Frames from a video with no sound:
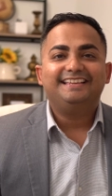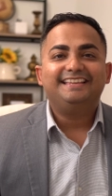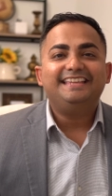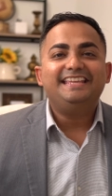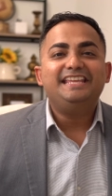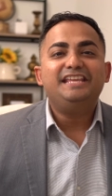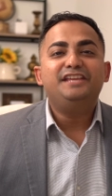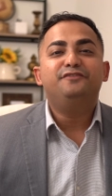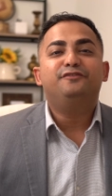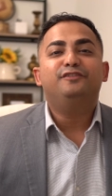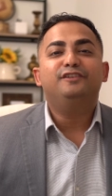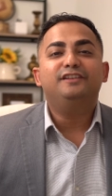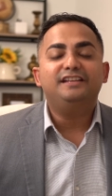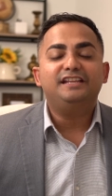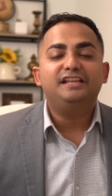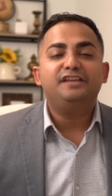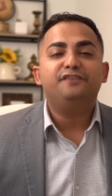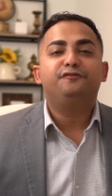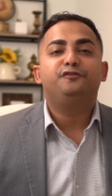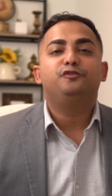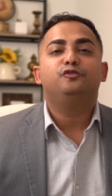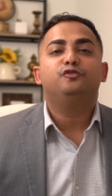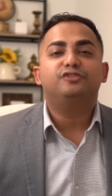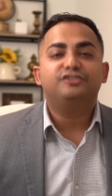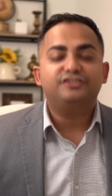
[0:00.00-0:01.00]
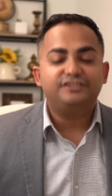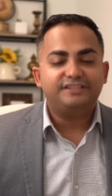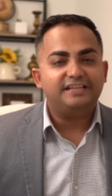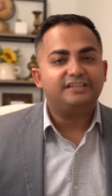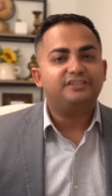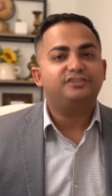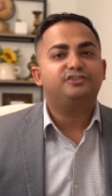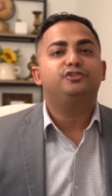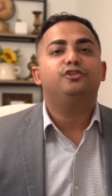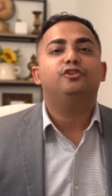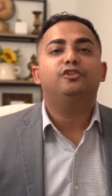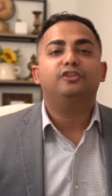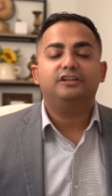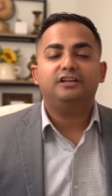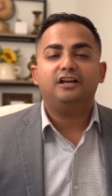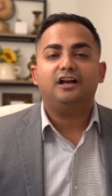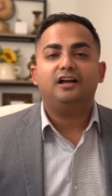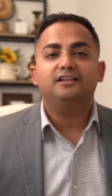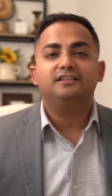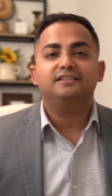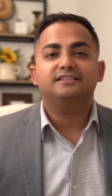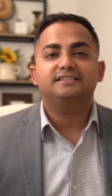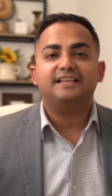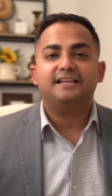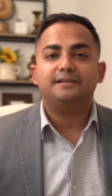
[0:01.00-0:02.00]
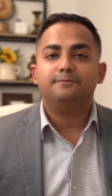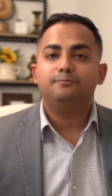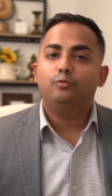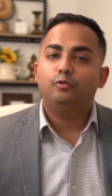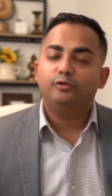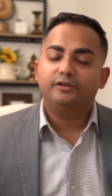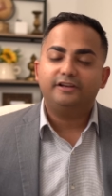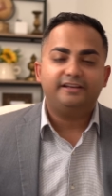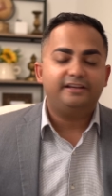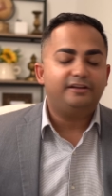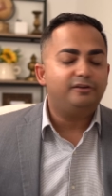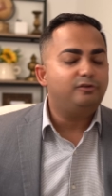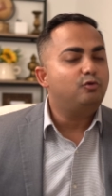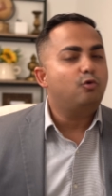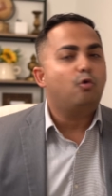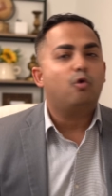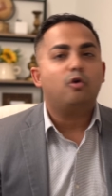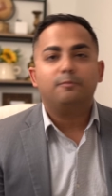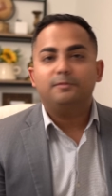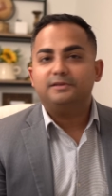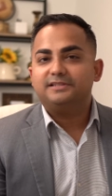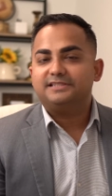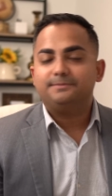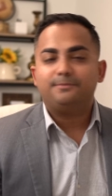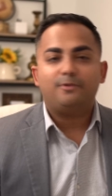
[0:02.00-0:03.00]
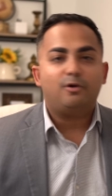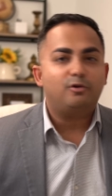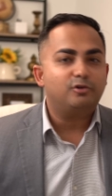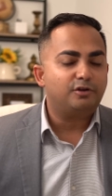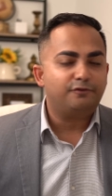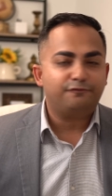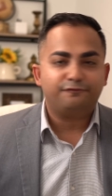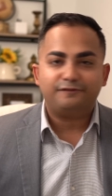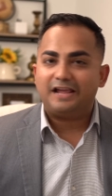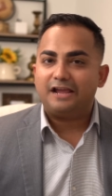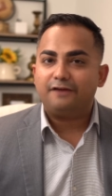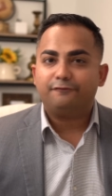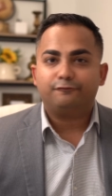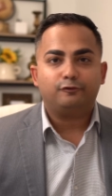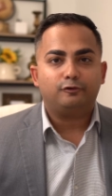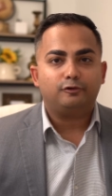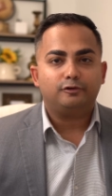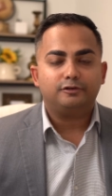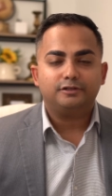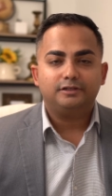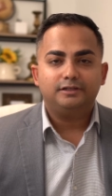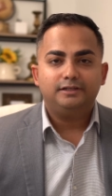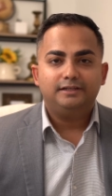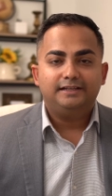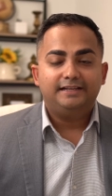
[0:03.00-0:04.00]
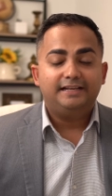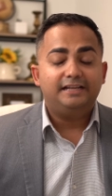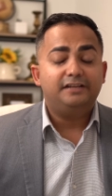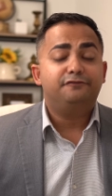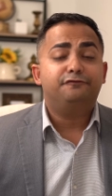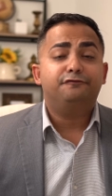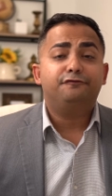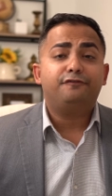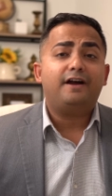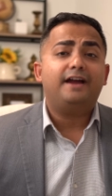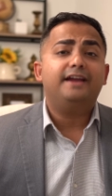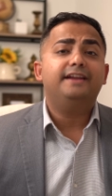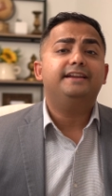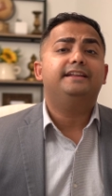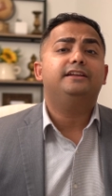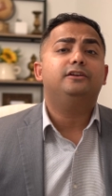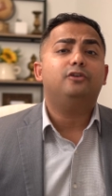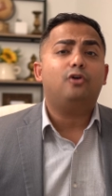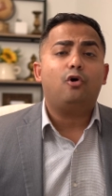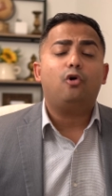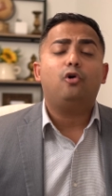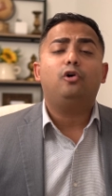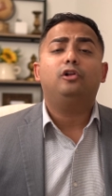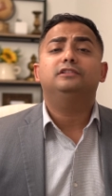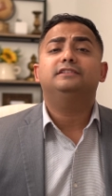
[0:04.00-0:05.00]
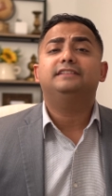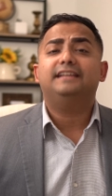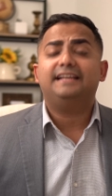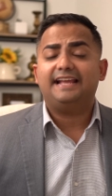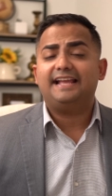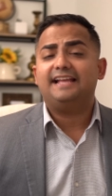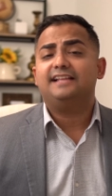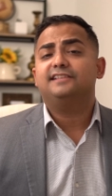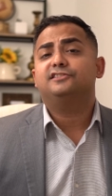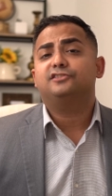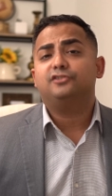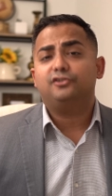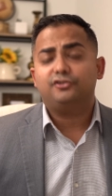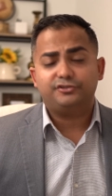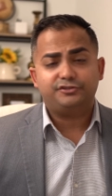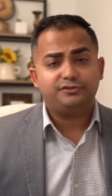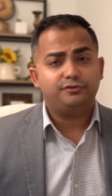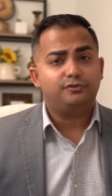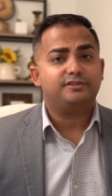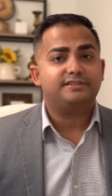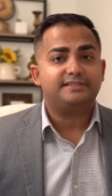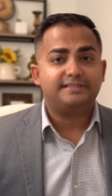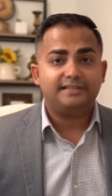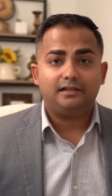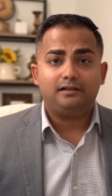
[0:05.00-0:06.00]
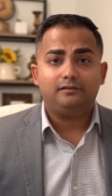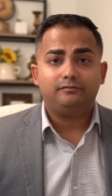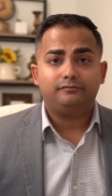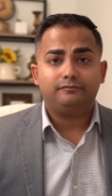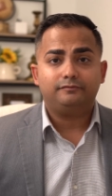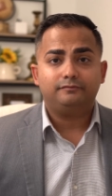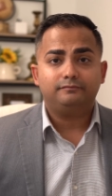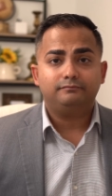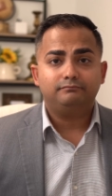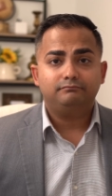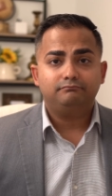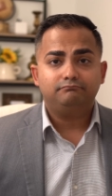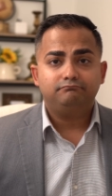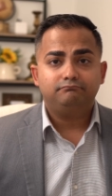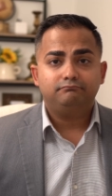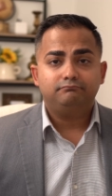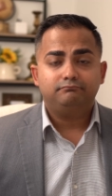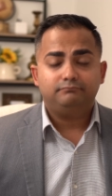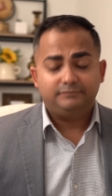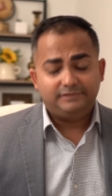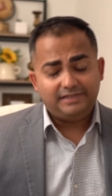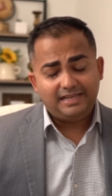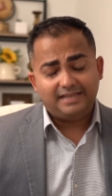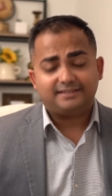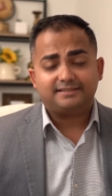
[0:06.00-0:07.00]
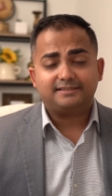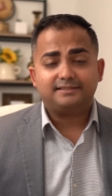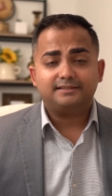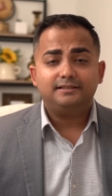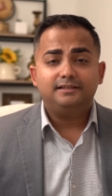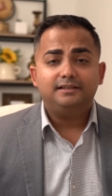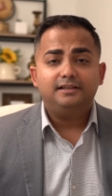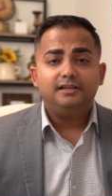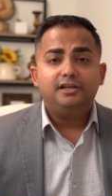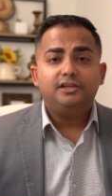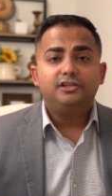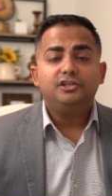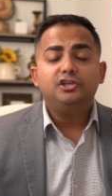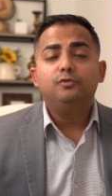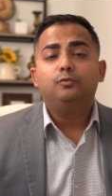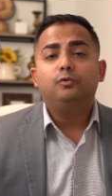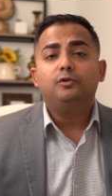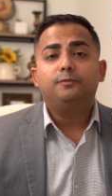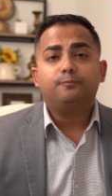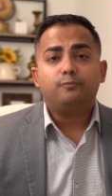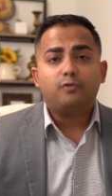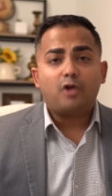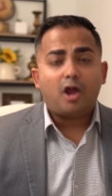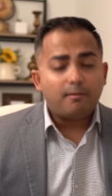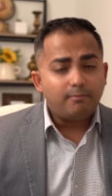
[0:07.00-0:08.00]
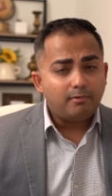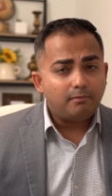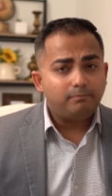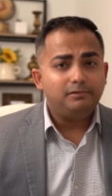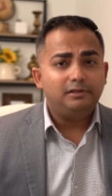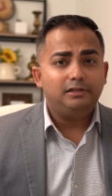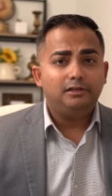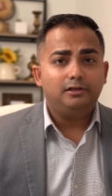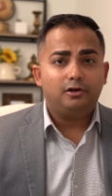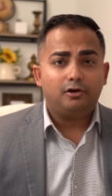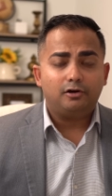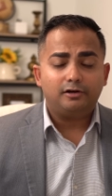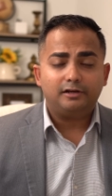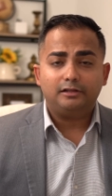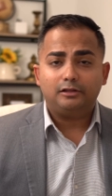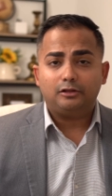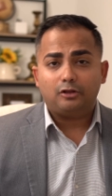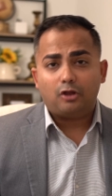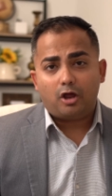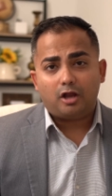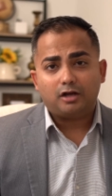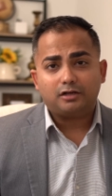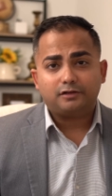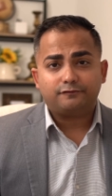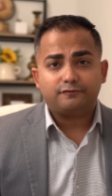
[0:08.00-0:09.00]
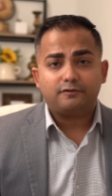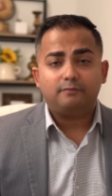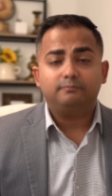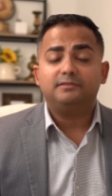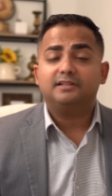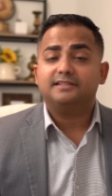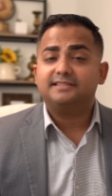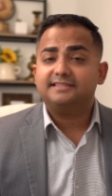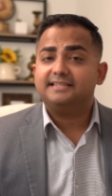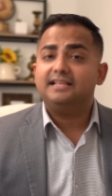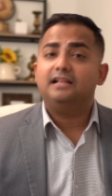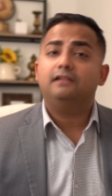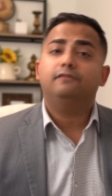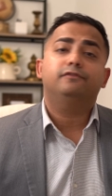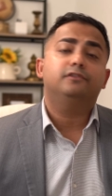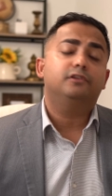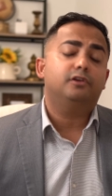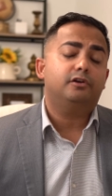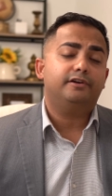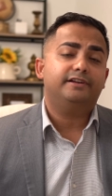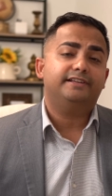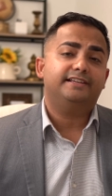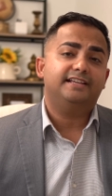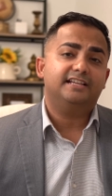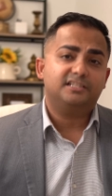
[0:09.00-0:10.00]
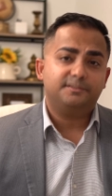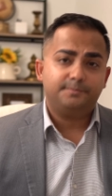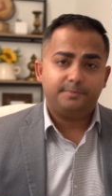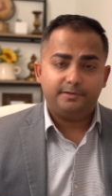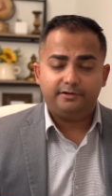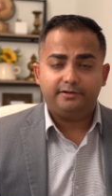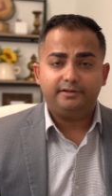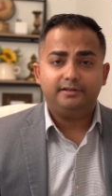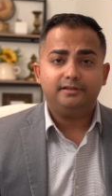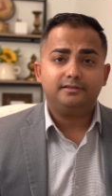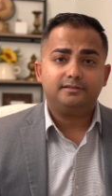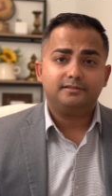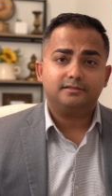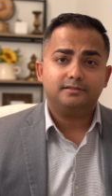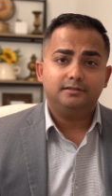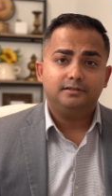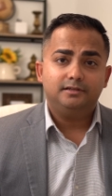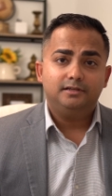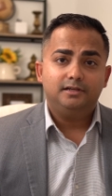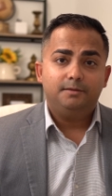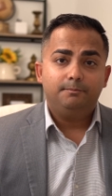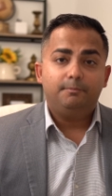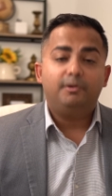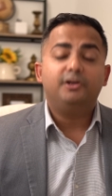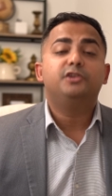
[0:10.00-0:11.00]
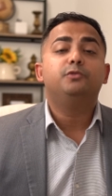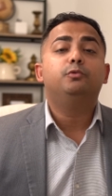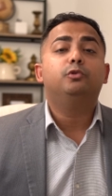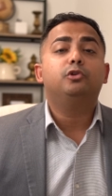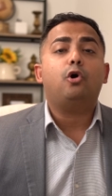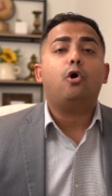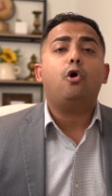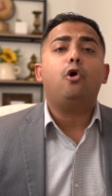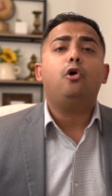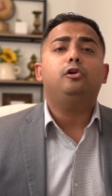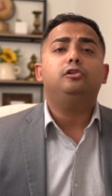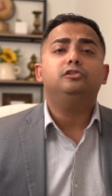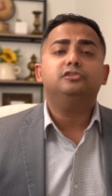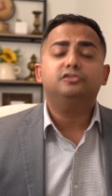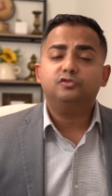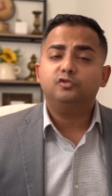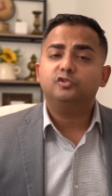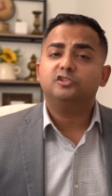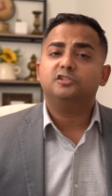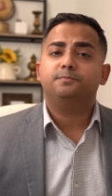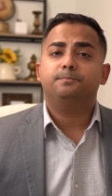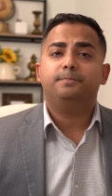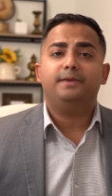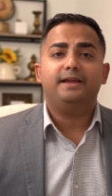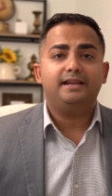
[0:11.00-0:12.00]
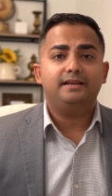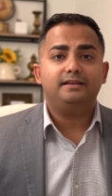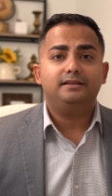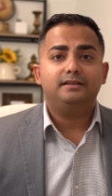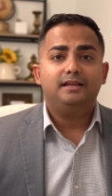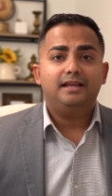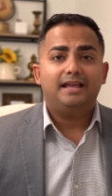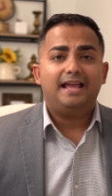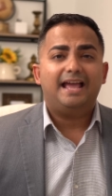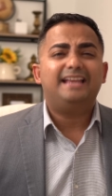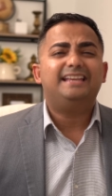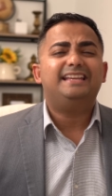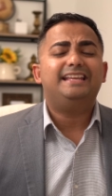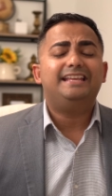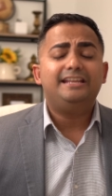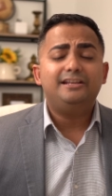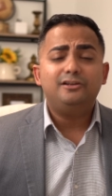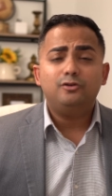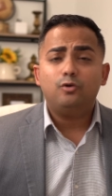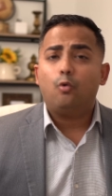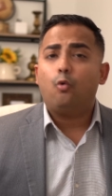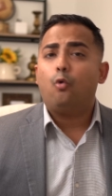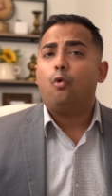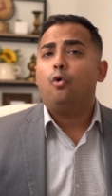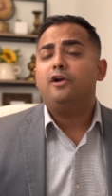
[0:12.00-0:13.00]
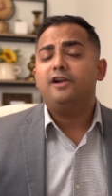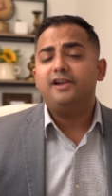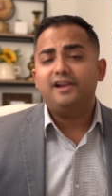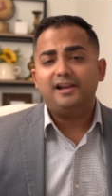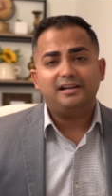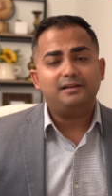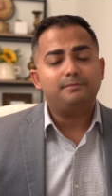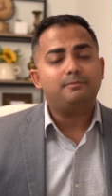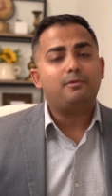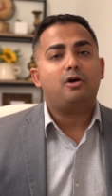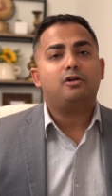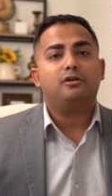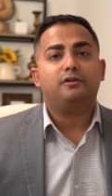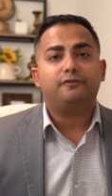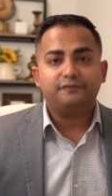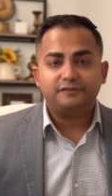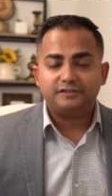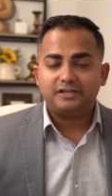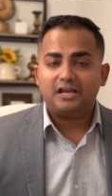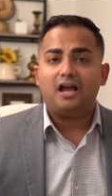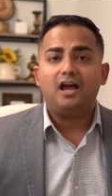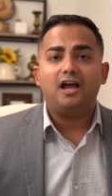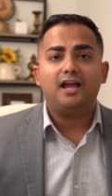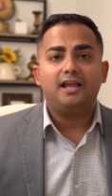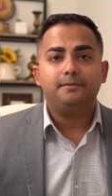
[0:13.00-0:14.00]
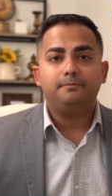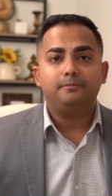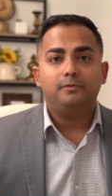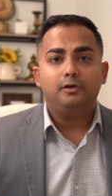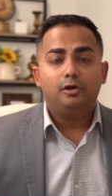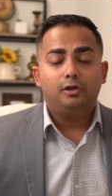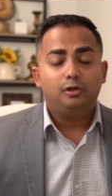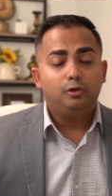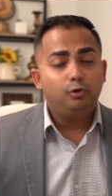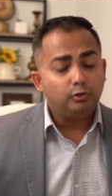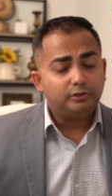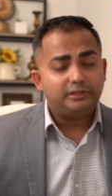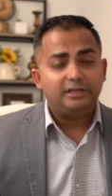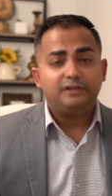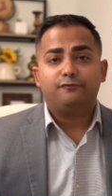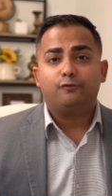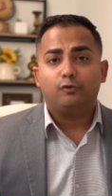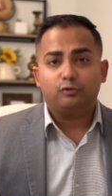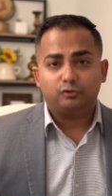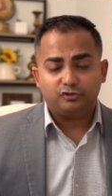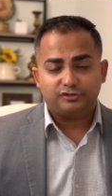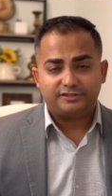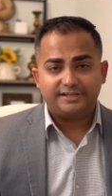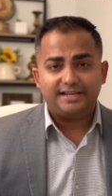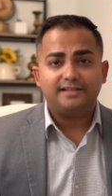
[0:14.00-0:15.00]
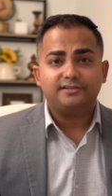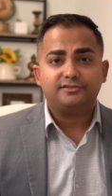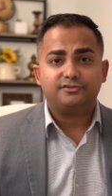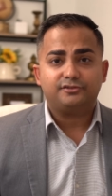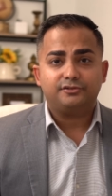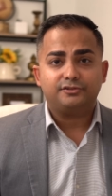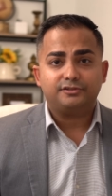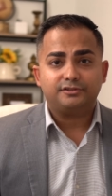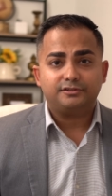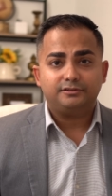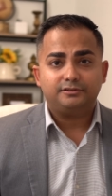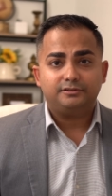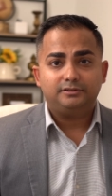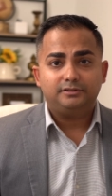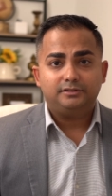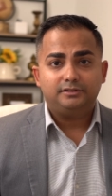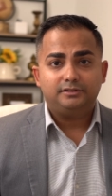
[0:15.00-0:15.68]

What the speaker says: Even if you stick to your guns and put an enormous amount of effort in finding all the answers yourself, yes, you would probably learn a lot from that self-learning experience, but you will also spend an inordinate amount of time looking for those answers.